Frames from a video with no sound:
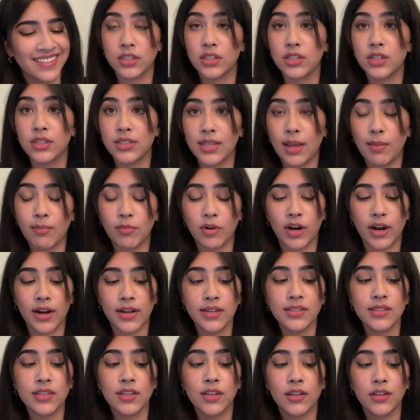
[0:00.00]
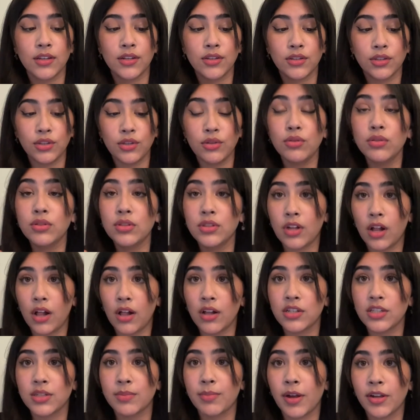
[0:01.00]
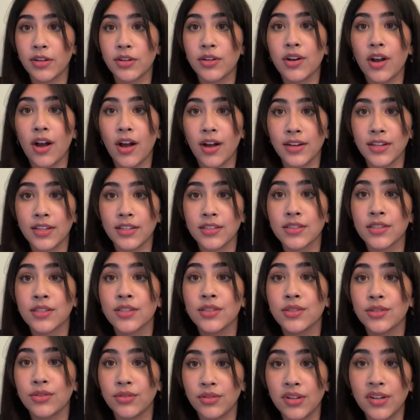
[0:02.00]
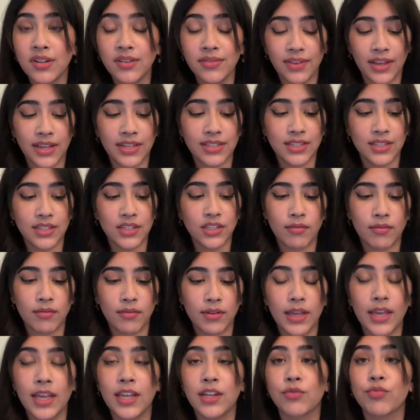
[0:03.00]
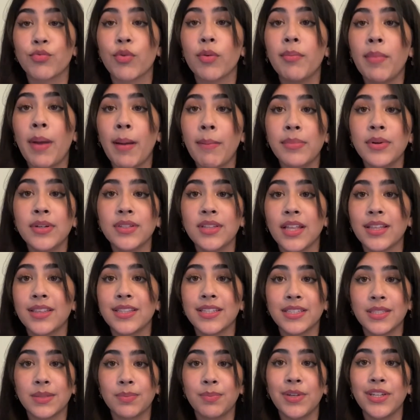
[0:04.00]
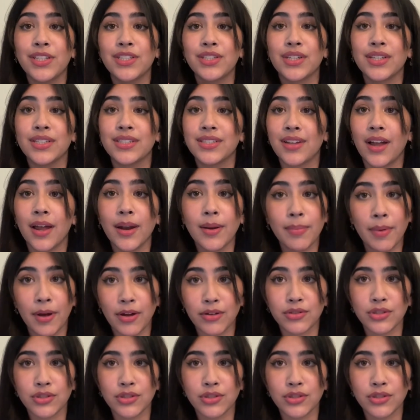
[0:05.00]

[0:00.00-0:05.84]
To summarize, use knowledge about your audience to your advantage, and remember that this speech is not about